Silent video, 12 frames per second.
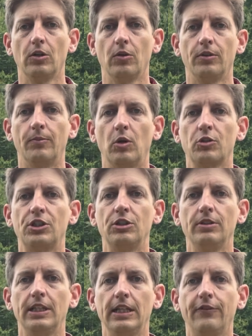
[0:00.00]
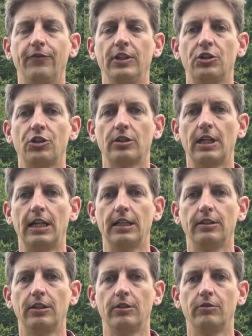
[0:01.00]
The most unique feature on it
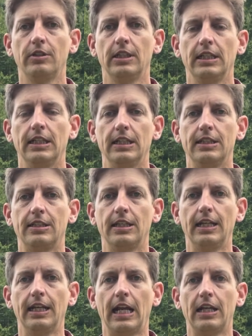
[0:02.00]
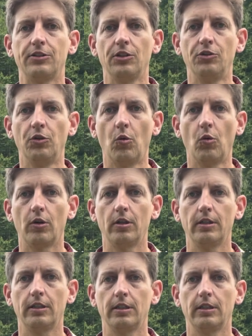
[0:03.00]
though is that it has a door